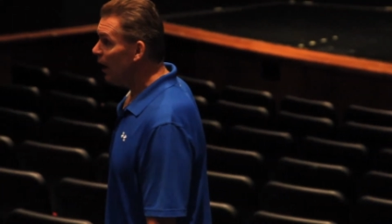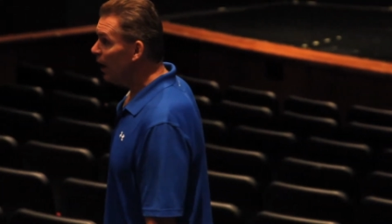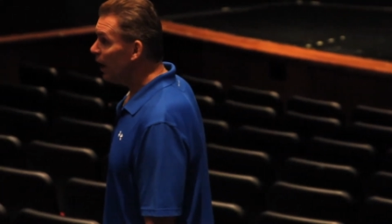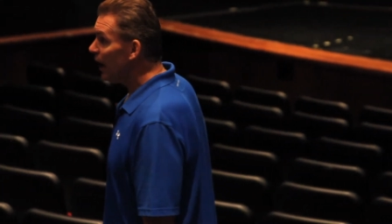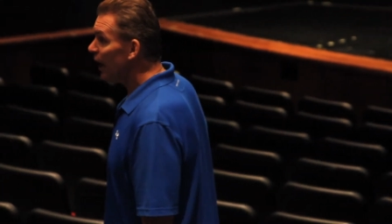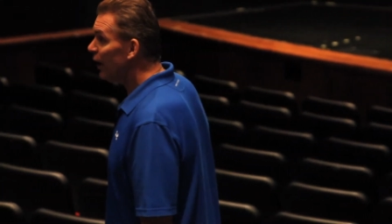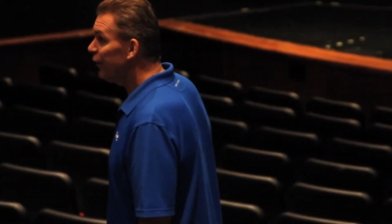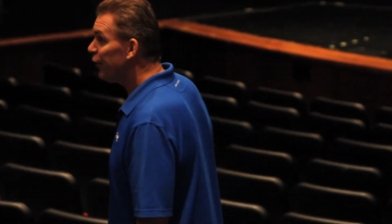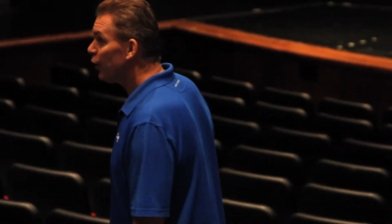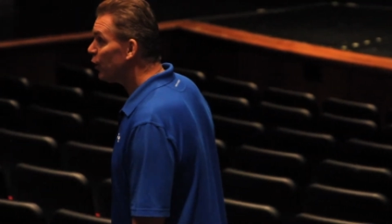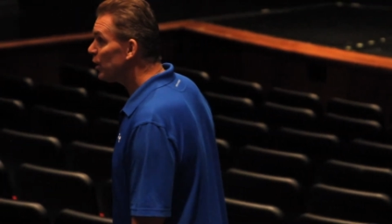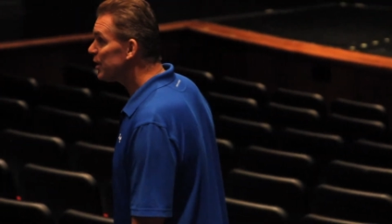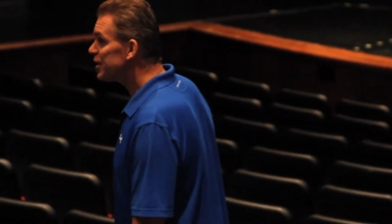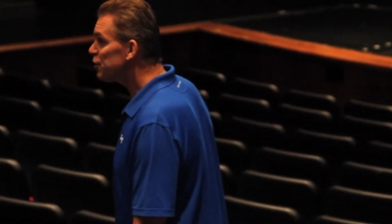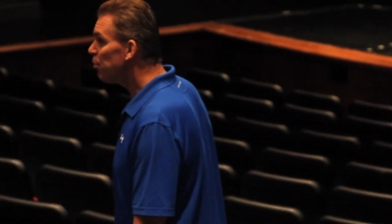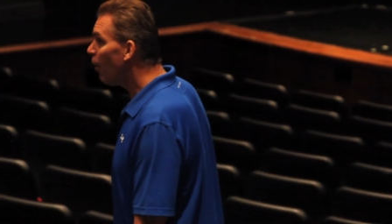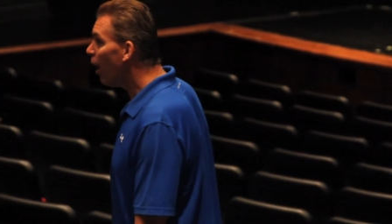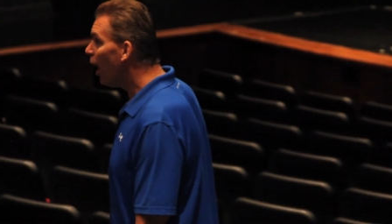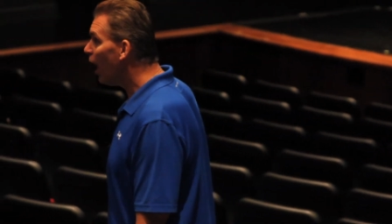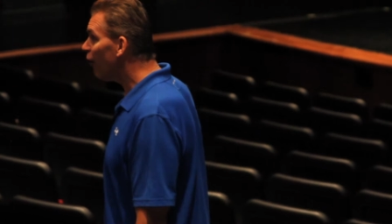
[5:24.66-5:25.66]
If you're a
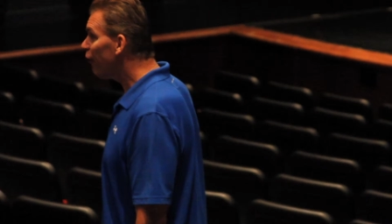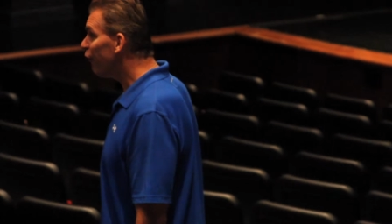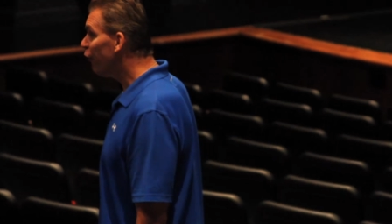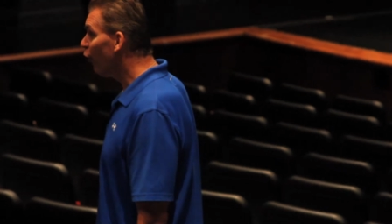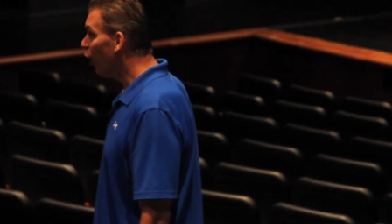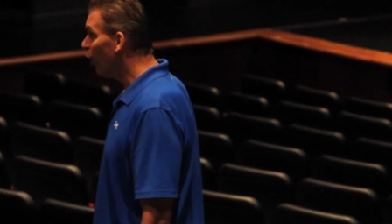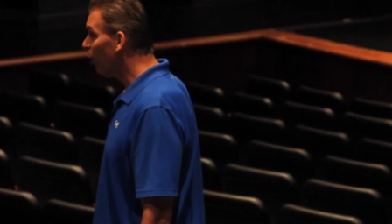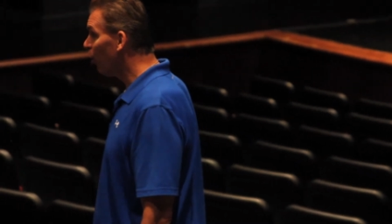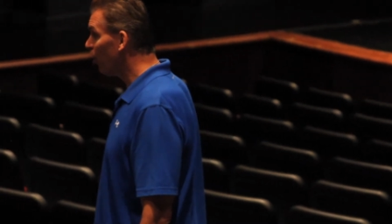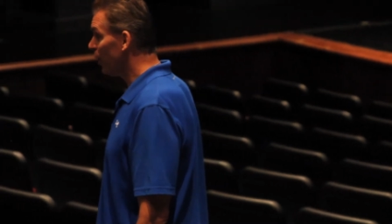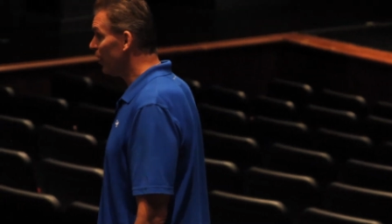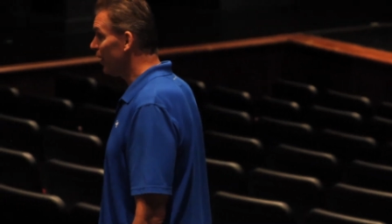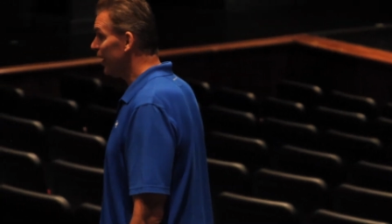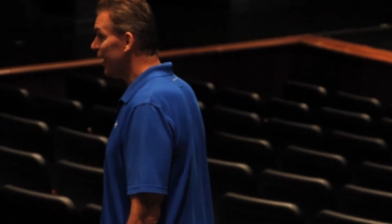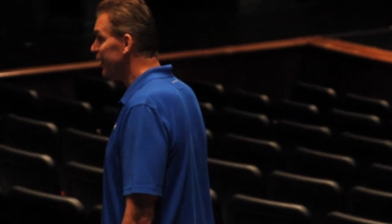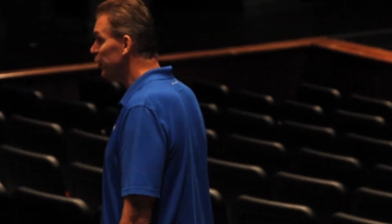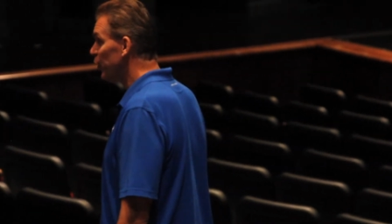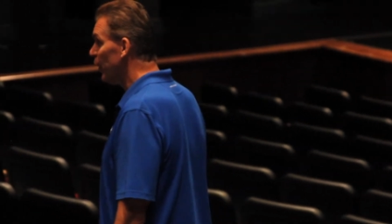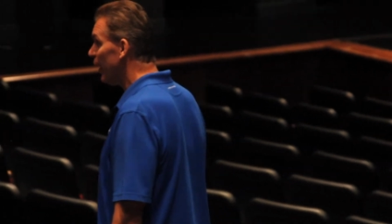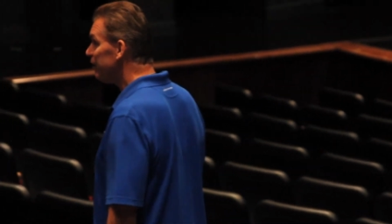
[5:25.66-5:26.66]
small forward
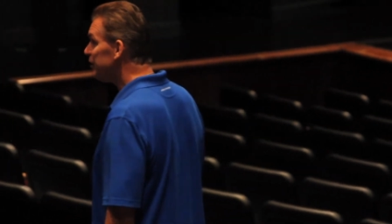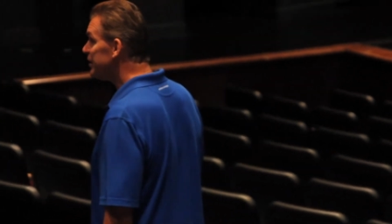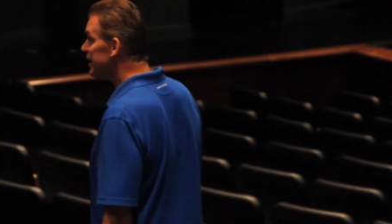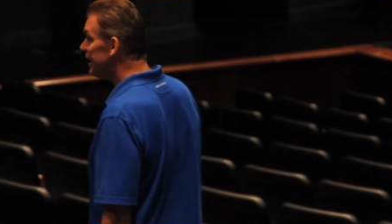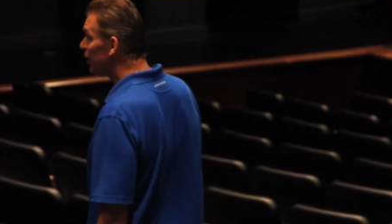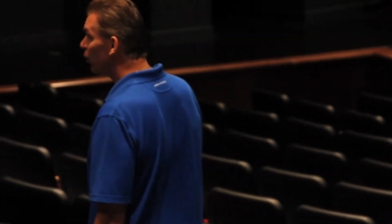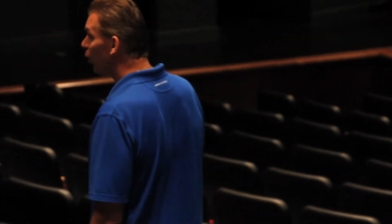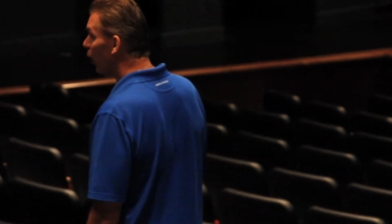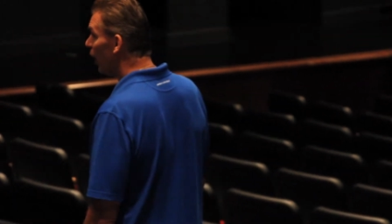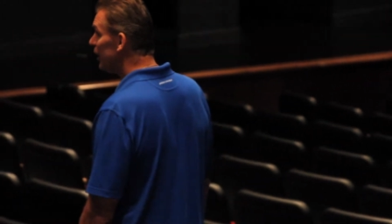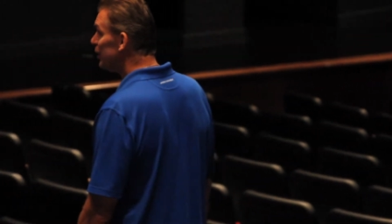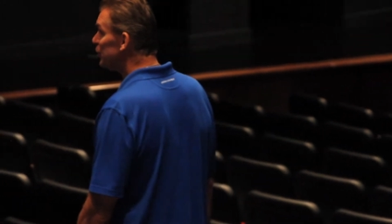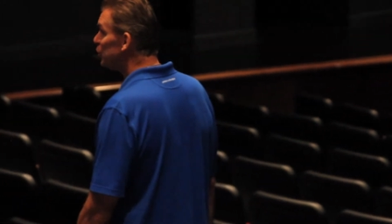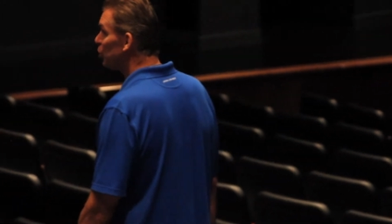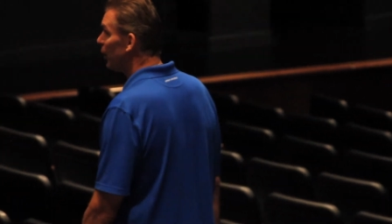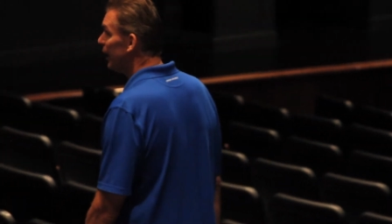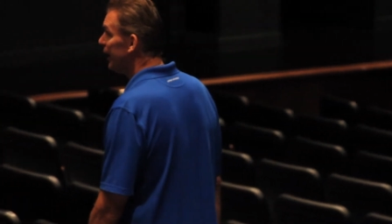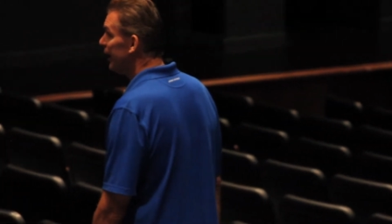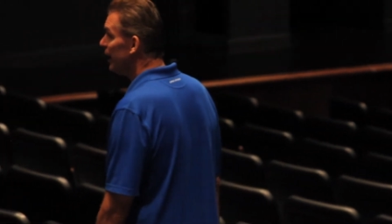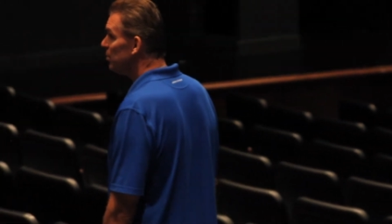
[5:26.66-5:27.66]
and you have D1
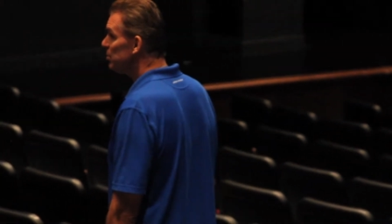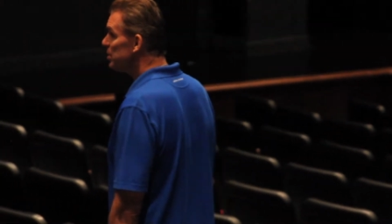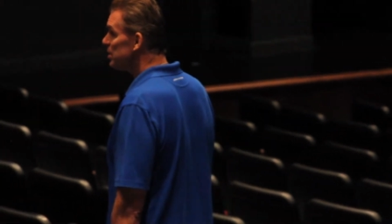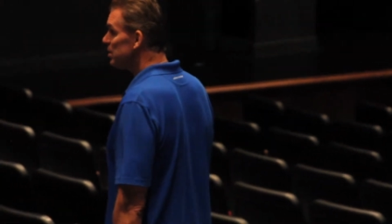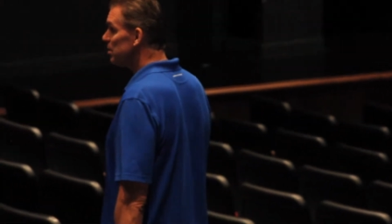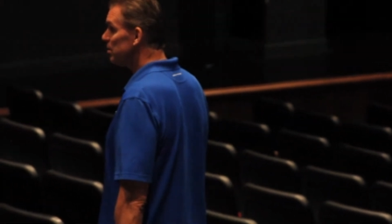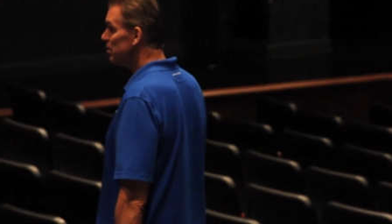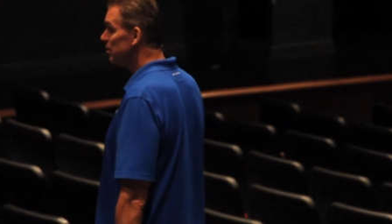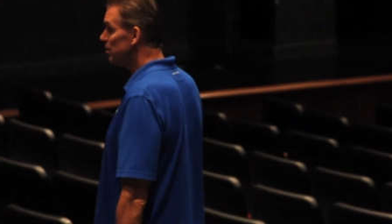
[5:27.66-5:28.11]
dreams,